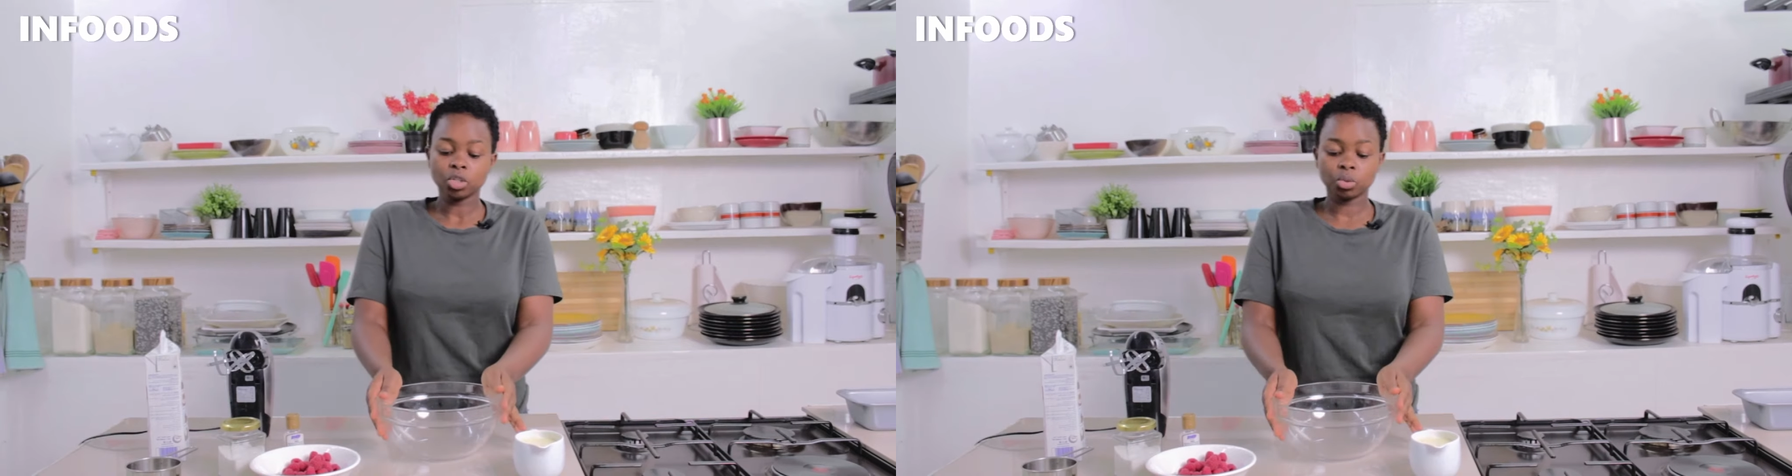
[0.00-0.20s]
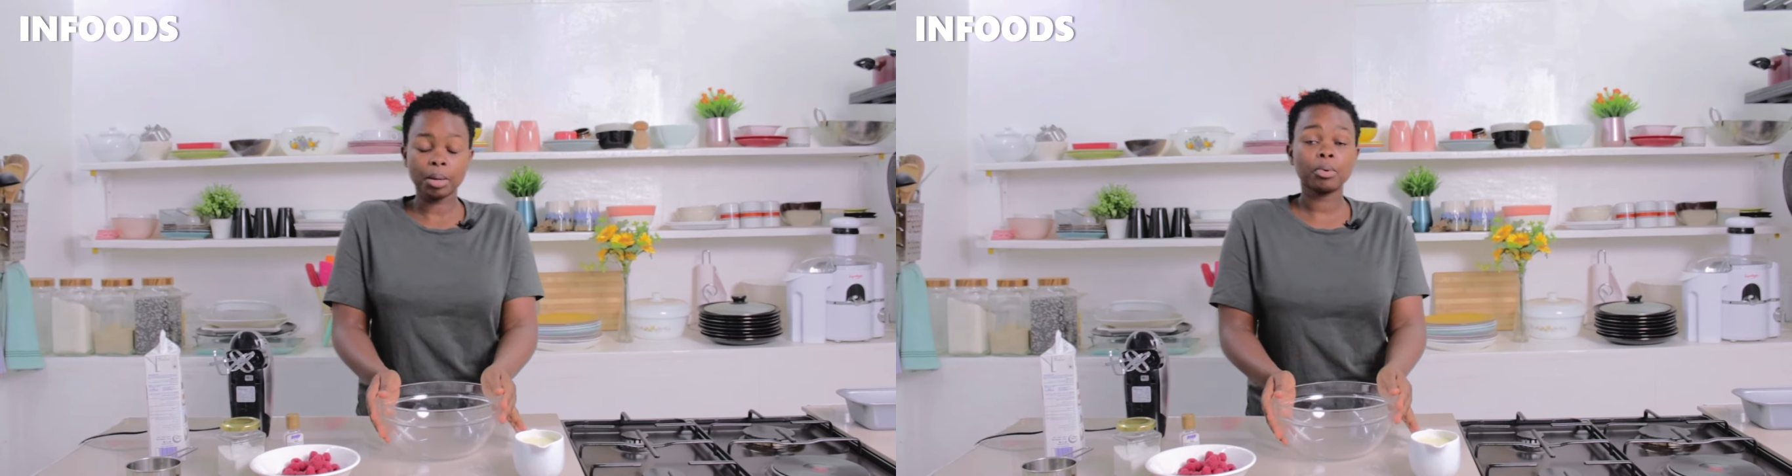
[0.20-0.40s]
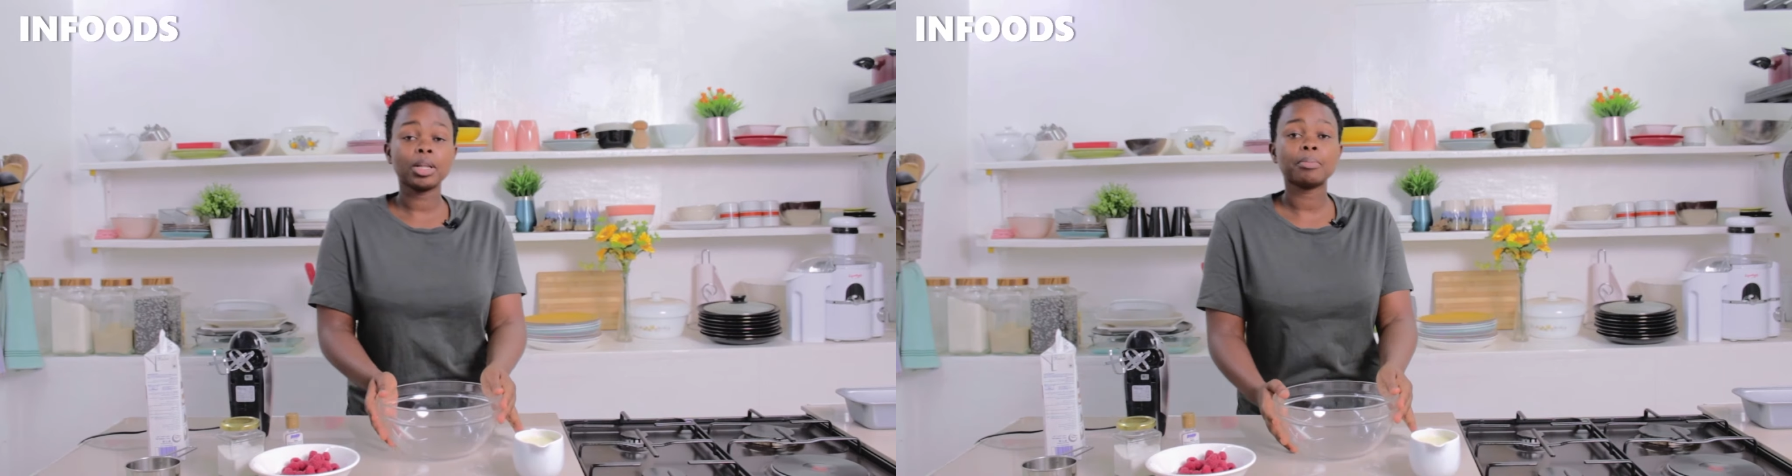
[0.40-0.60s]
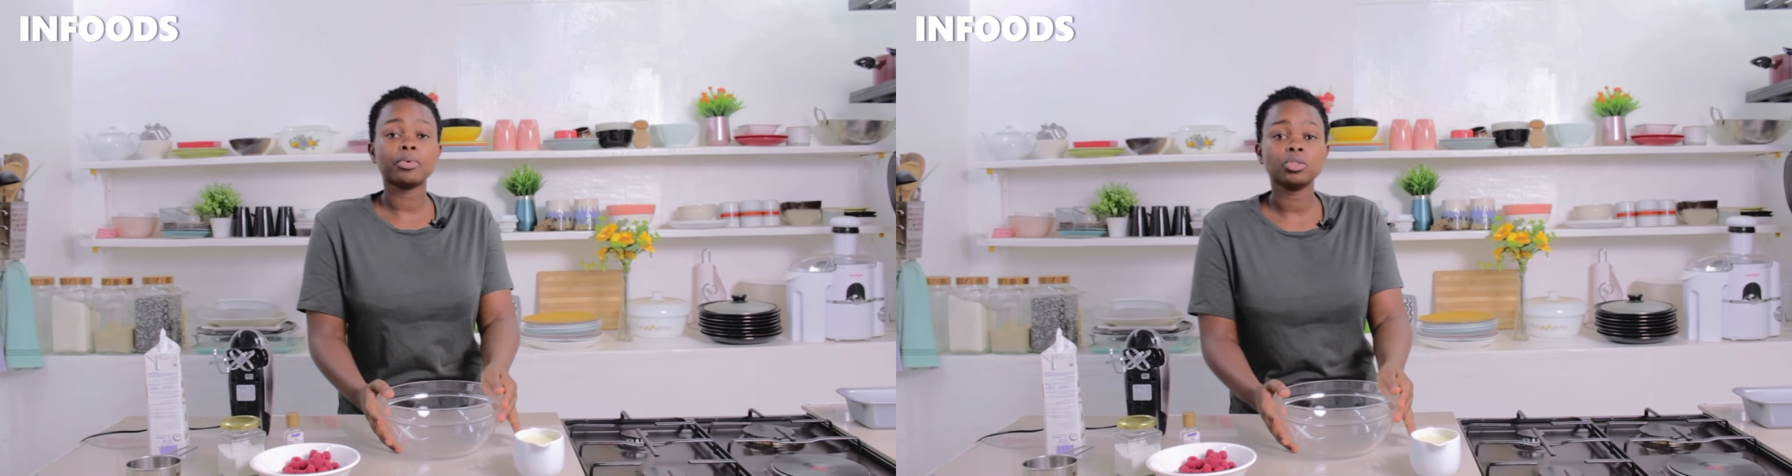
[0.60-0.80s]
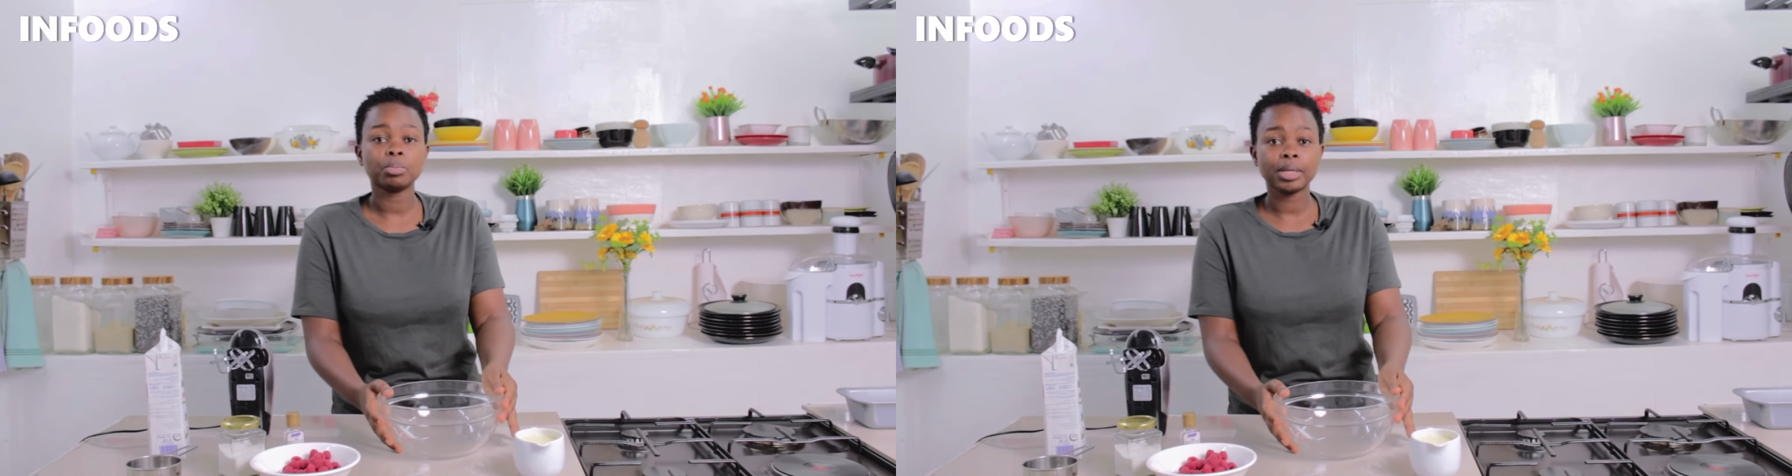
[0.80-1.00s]
To my bowl, I'm
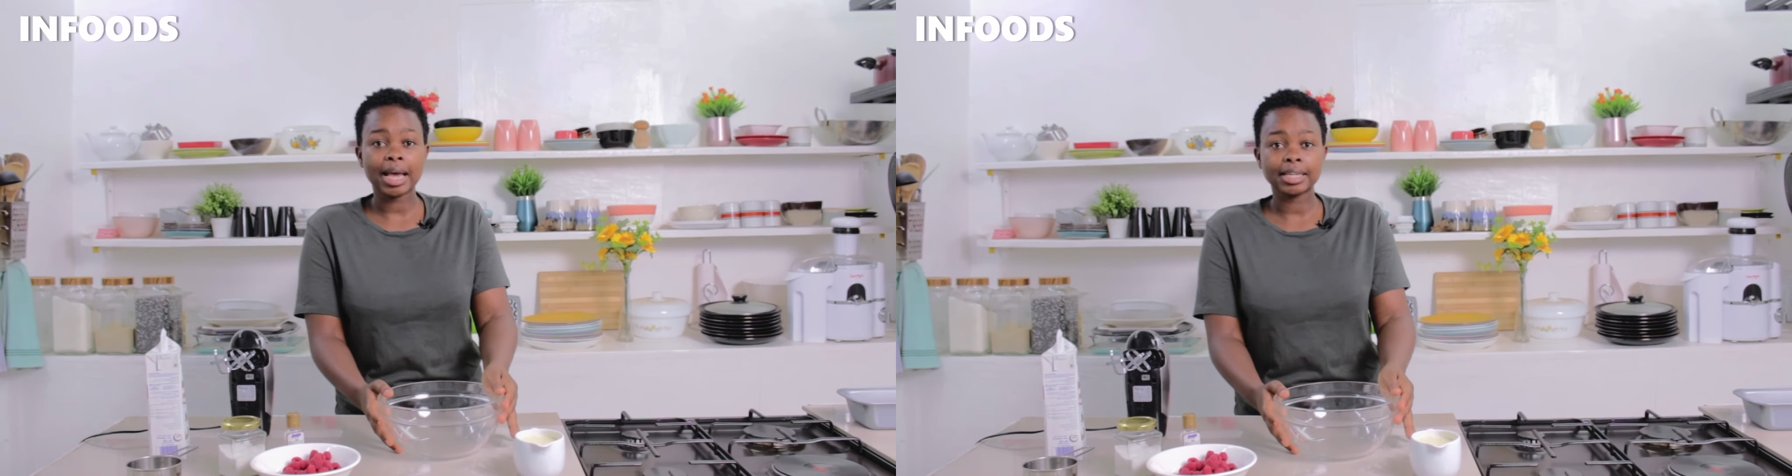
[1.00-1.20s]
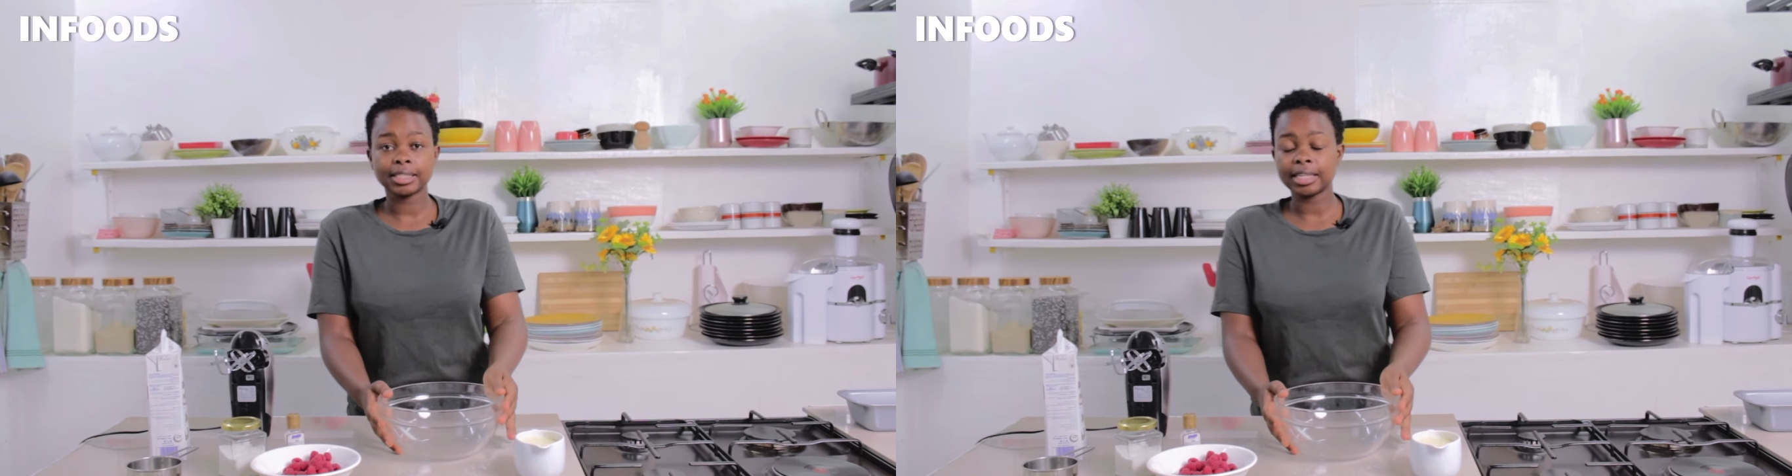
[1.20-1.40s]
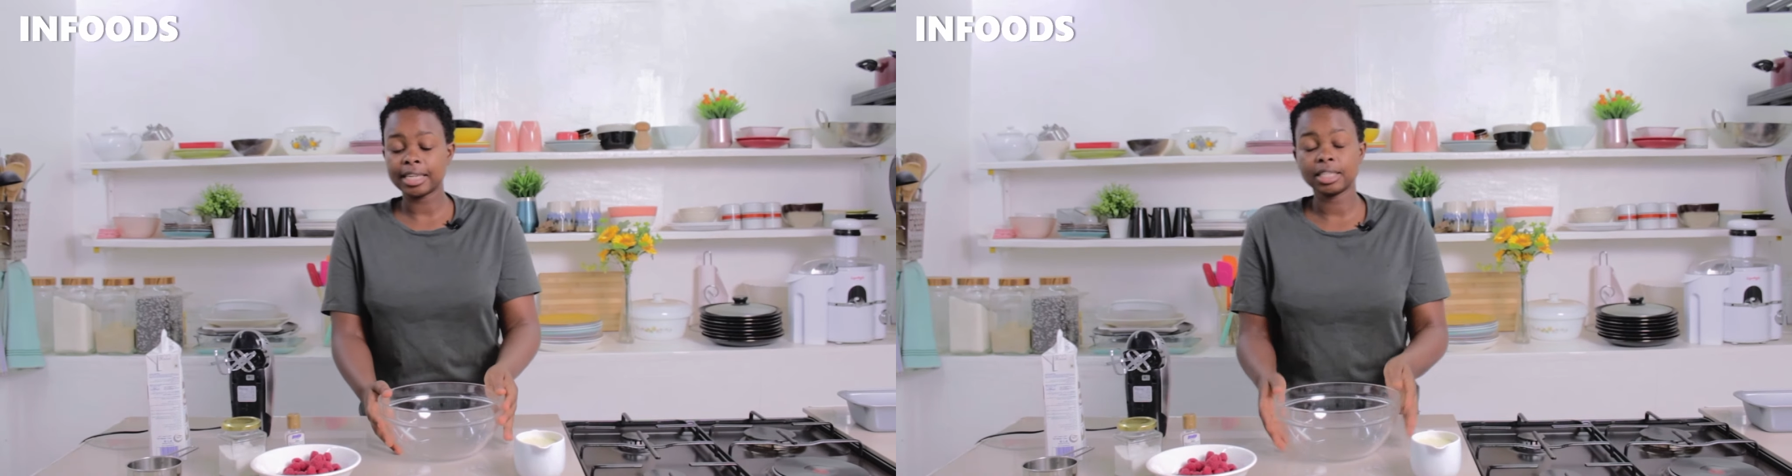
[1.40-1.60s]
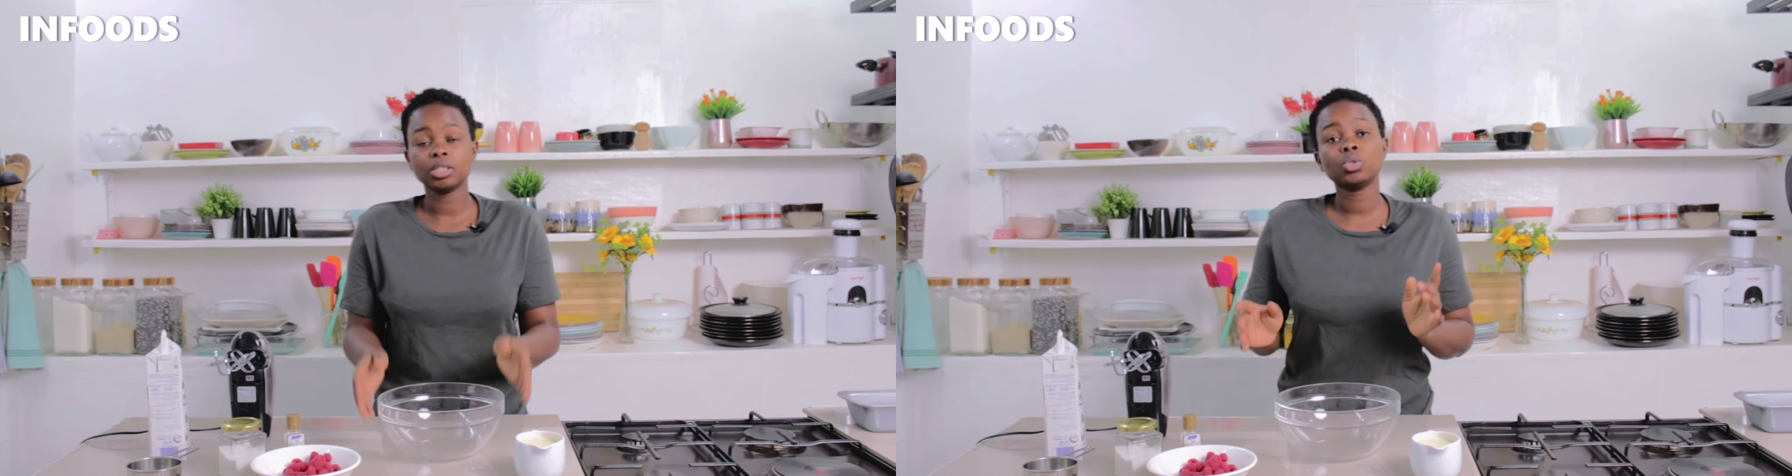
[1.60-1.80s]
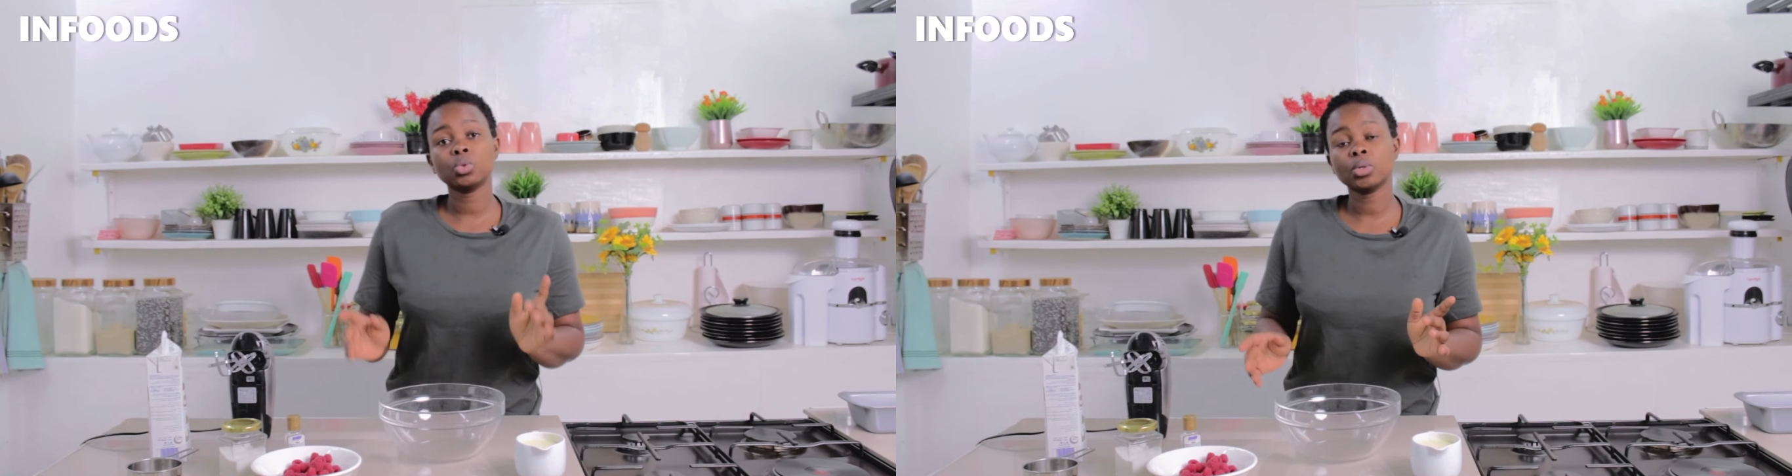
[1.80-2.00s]
going to be adding
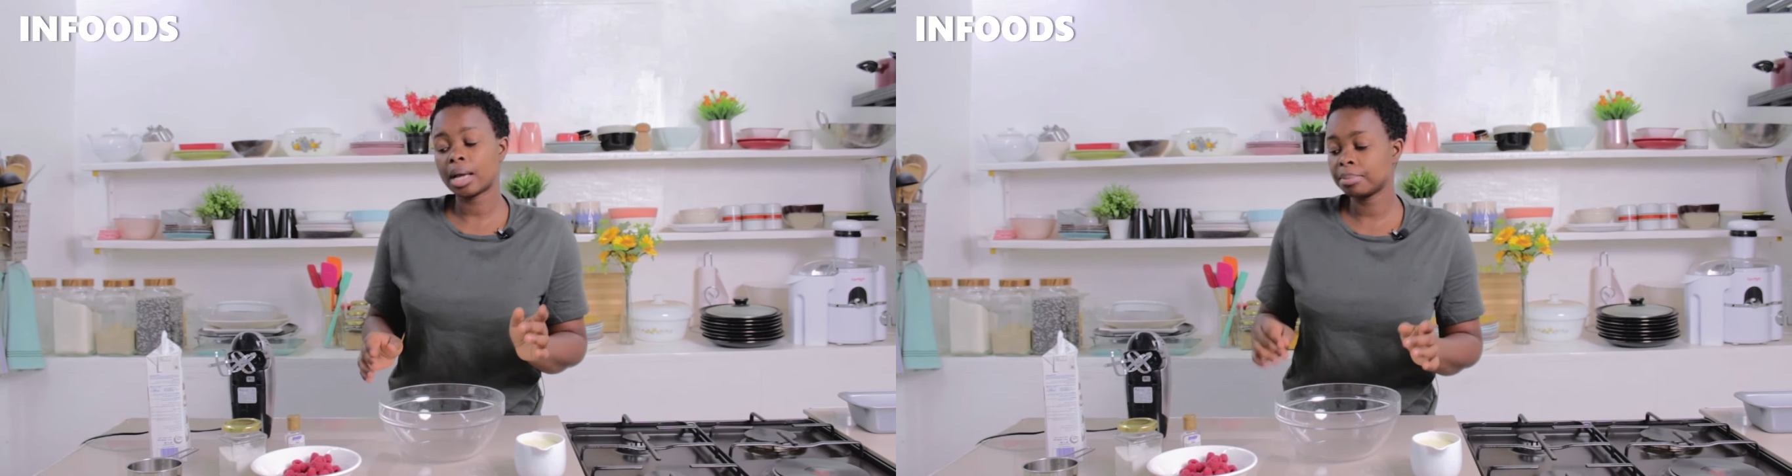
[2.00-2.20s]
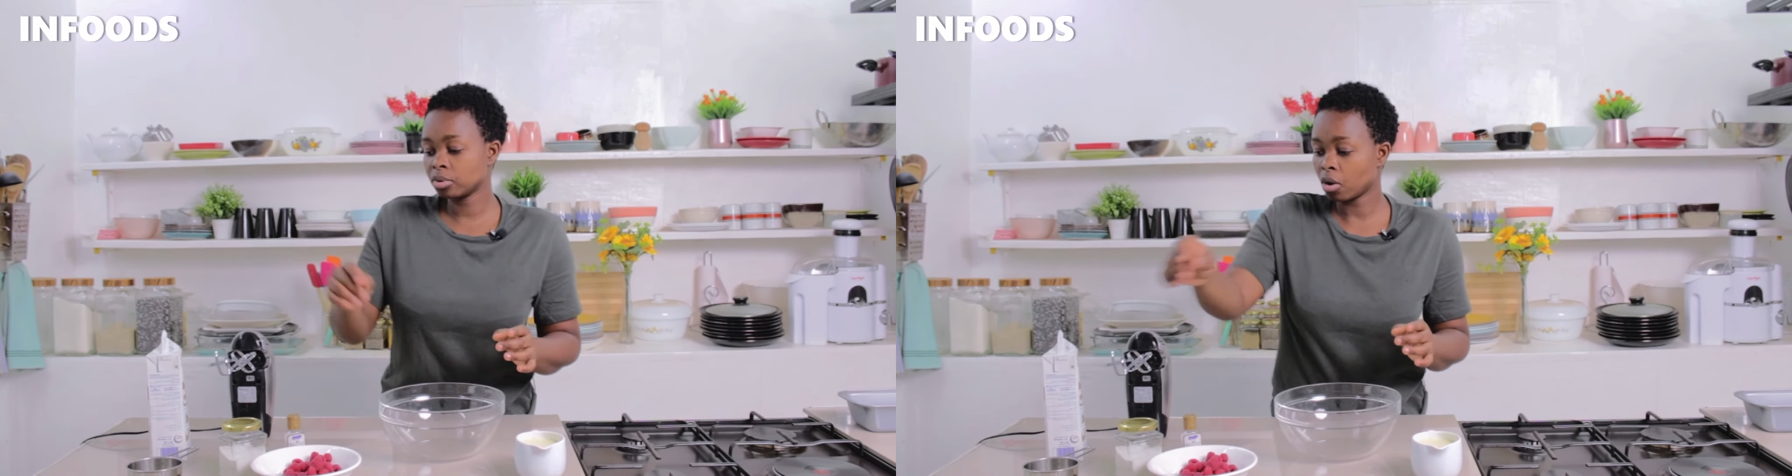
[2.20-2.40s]
in 2 cups